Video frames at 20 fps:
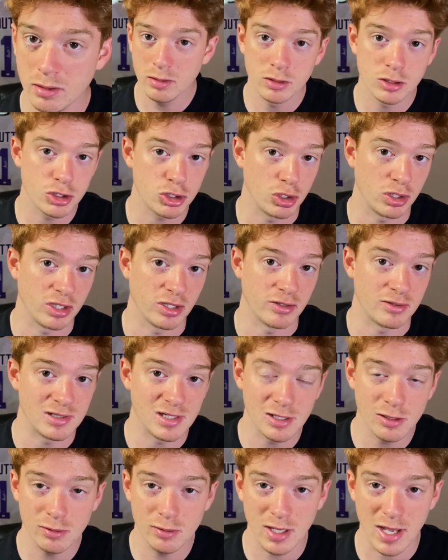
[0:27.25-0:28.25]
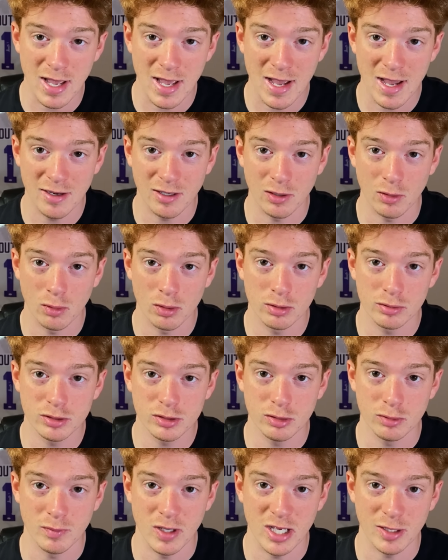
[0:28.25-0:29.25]
should continue to add in order to
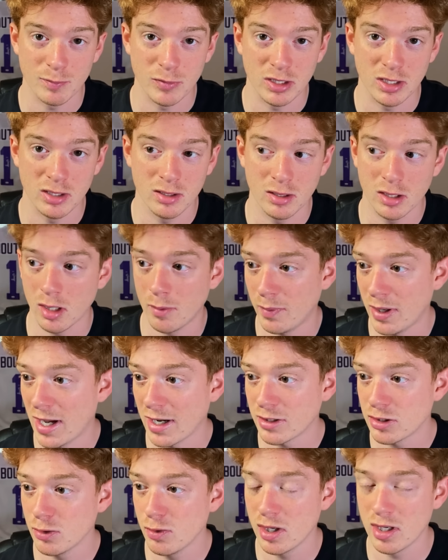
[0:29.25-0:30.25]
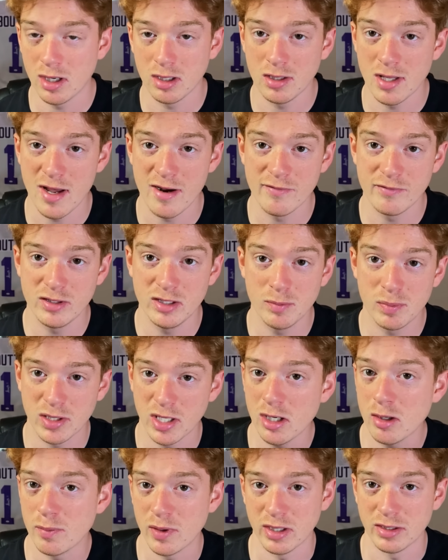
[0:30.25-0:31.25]
make me come back to it and a lot of the player
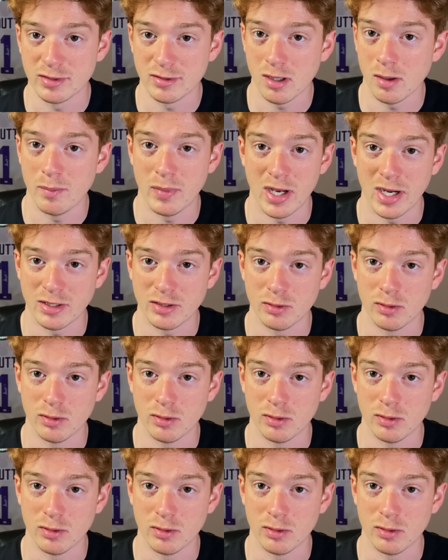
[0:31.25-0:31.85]
base come back to it.